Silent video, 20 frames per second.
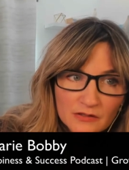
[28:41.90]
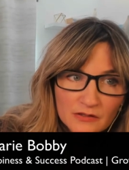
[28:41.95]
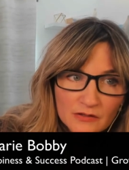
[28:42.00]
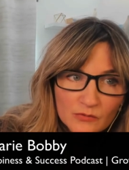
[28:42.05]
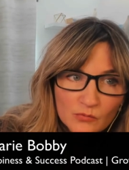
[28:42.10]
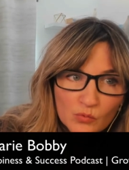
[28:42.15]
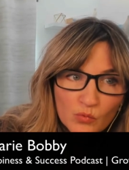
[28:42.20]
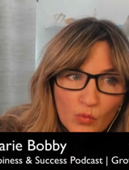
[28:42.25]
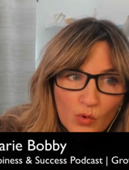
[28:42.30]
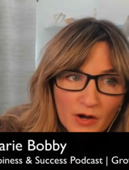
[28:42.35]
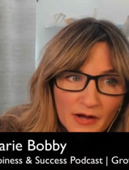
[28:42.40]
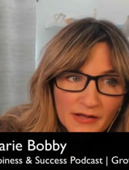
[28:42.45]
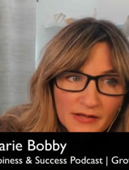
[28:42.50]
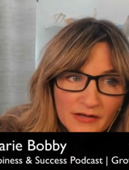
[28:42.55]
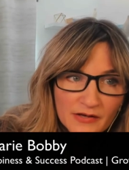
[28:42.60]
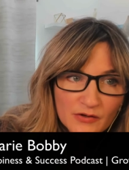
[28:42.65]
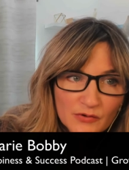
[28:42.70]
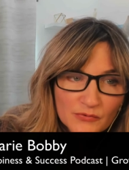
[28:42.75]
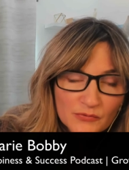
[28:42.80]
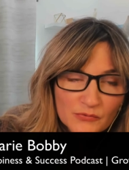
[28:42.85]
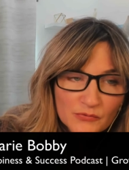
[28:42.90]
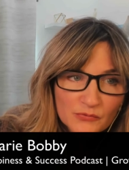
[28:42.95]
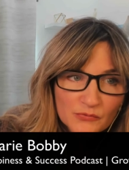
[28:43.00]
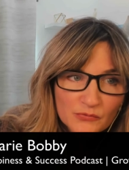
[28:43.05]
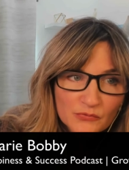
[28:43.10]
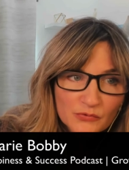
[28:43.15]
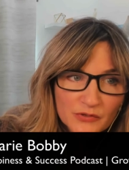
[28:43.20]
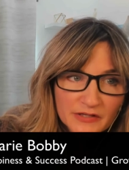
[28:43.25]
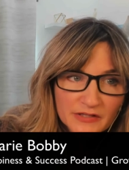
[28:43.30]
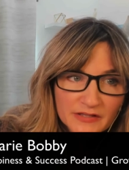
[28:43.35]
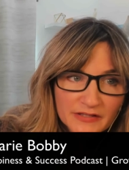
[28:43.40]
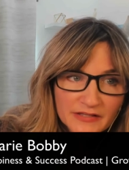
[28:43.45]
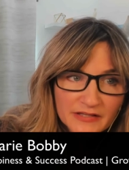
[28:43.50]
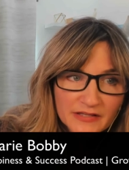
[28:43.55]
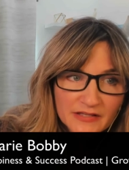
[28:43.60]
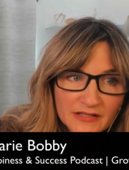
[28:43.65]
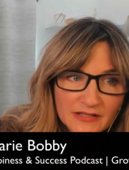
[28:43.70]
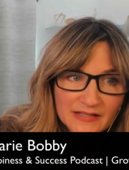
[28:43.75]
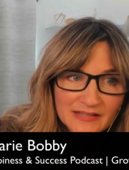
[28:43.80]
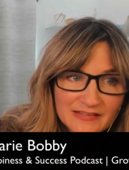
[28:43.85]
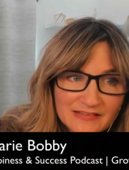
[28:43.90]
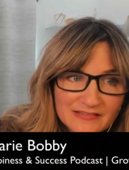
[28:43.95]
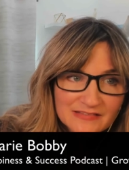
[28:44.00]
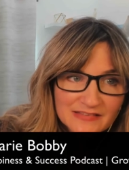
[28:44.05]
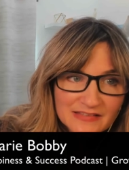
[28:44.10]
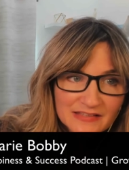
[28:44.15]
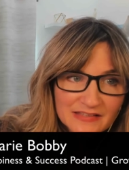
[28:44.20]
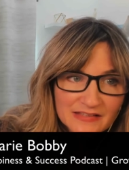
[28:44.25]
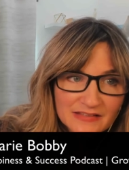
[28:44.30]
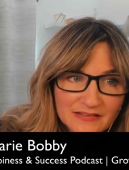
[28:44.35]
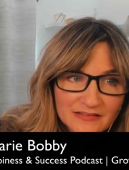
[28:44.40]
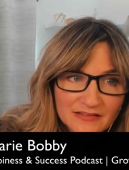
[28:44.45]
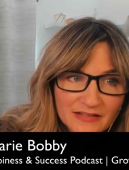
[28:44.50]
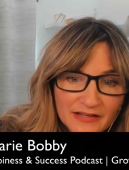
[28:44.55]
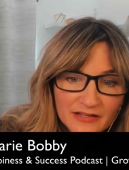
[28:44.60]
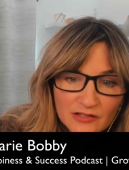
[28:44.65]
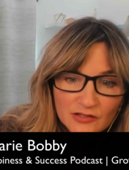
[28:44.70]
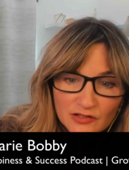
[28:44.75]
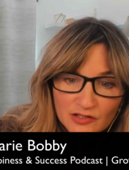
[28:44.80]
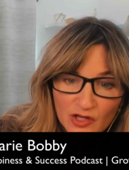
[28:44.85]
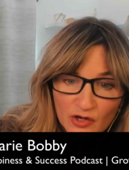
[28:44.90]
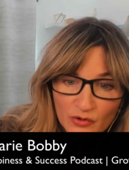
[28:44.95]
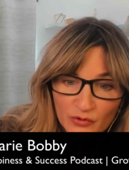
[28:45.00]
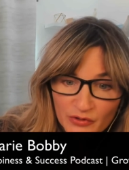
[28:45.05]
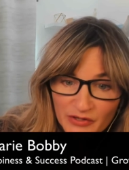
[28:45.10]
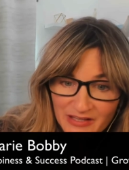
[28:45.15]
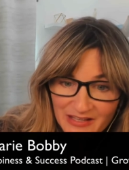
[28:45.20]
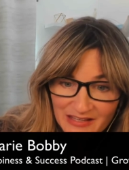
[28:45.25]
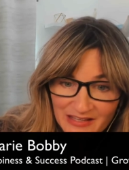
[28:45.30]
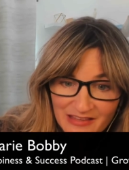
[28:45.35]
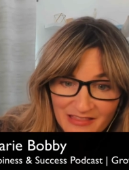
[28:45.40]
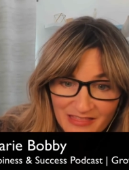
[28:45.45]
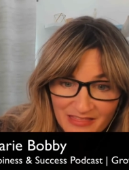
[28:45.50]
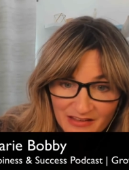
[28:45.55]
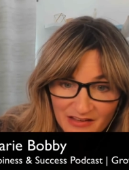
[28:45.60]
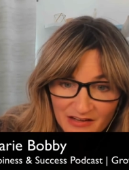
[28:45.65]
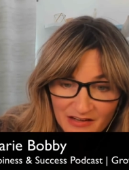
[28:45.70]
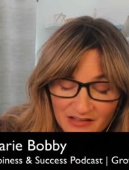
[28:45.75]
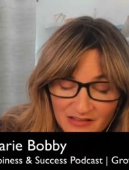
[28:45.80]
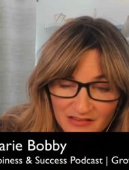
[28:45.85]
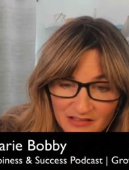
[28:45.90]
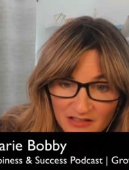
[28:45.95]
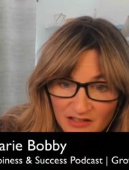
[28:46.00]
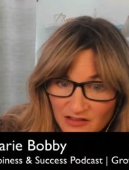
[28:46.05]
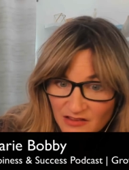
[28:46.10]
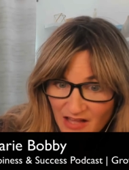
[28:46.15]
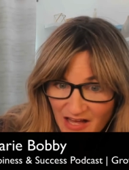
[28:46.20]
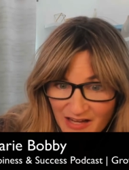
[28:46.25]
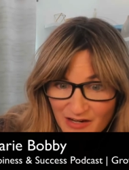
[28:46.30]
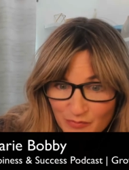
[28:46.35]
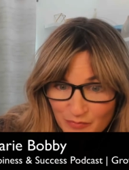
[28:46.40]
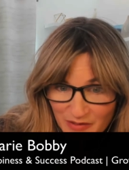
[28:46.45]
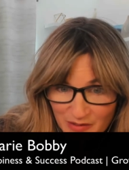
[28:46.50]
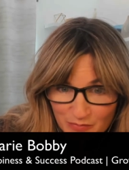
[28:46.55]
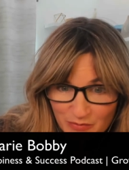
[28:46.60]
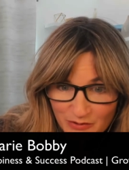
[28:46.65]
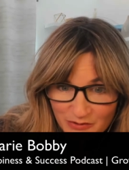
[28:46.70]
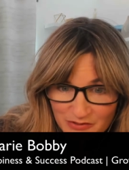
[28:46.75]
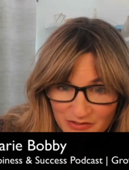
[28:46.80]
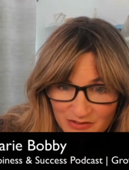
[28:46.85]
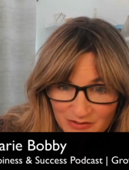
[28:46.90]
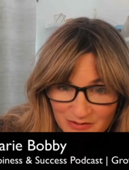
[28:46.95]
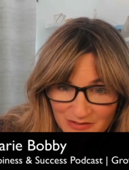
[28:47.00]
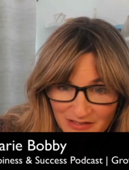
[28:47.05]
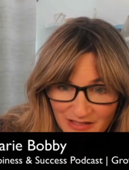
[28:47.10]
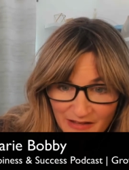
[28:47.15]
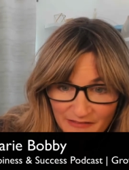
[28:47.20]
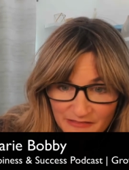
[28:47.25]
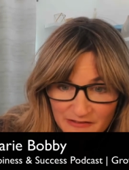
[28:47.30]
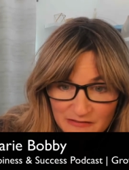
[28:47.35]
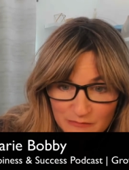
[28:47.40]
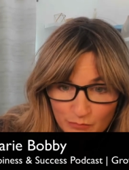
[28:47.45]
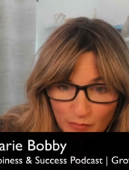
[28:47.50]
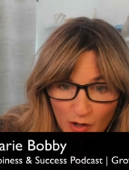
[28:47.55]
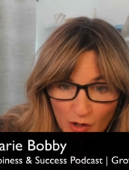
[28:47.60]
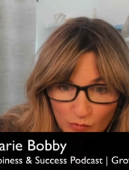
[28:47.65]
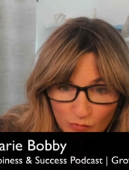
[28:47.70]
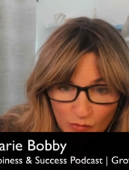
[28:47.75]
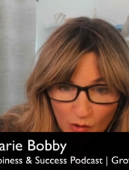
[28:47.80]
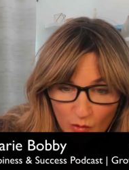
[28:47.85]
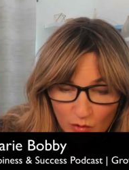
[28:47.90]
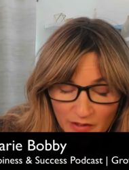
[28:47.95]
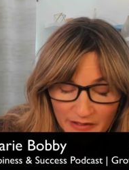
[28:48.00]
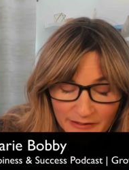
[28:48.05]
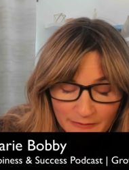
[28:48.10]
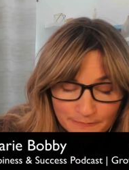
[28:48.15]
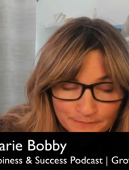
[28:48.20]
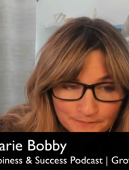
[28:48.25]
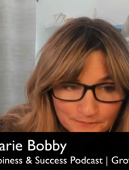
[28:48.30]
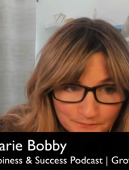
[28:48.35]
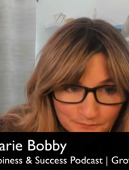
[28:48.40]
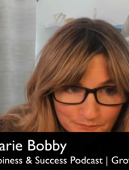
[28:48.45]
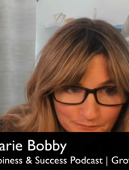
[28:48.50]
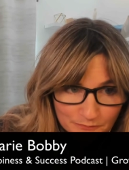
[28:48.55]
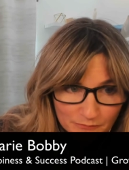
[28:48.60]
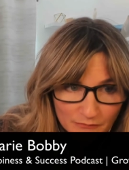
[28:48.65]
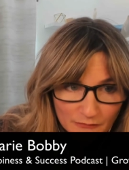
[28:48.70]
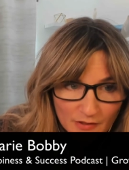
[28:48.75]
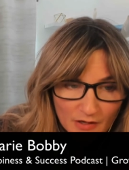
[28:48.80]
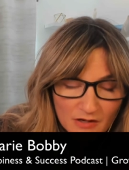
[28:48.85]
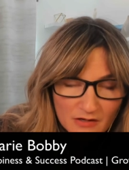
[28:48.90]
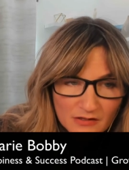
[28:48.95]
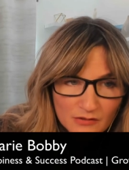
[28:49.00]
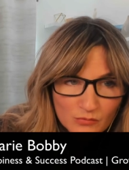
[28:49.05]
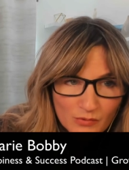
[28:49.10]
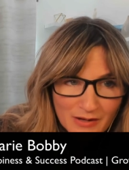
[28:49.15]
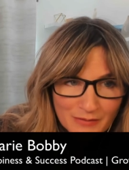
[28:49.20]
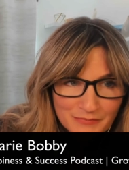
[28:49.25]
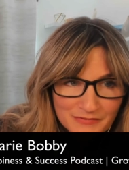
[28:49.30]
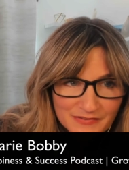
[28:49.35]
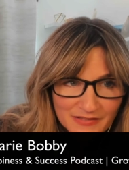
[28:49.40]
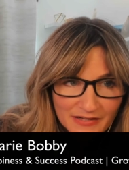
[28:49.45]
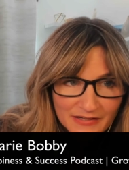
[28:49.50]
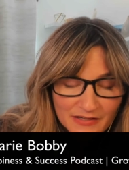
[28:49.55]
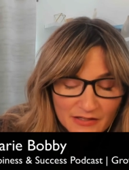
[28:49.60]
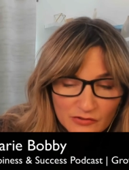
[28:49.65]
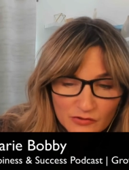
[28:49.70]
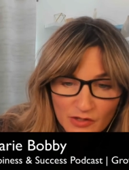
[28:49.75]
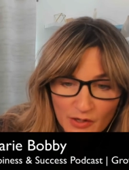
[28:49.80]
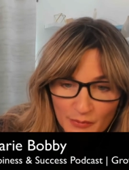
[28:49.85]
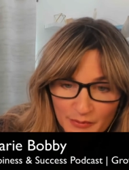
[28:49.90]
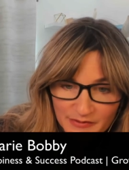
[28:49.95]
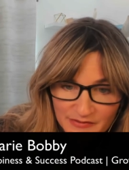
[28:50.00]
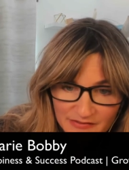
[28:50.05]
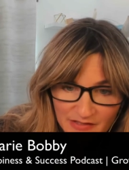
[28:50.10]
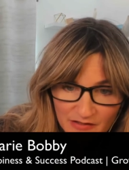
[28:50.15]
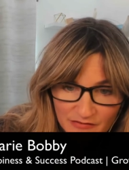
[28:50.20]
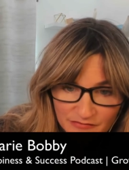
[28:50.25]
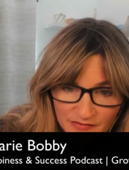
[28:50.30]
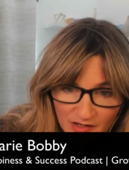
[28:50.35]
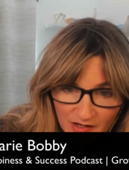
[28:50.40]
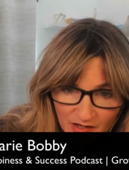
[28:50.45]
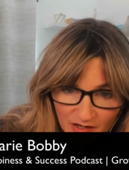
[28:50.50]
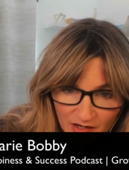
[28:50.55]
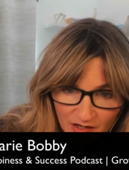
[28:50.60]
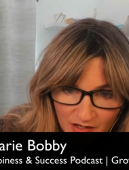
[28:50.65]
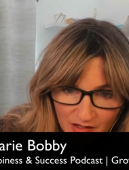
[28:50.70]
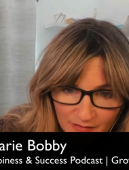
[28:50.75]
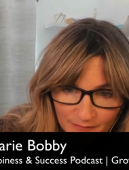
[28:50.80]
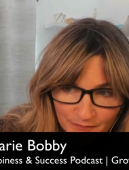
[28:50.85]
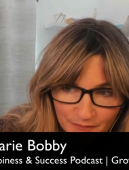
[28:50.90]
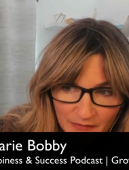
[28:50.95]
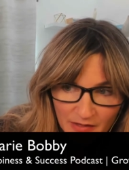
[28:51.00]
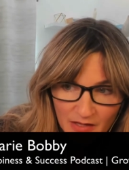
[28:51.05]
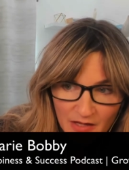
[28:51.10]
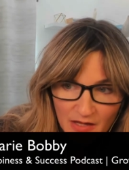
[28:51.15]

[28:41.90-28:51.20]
one really easy, like low-key thing that a lot of people do to get this ball rolling, on our website, on growing self dot com,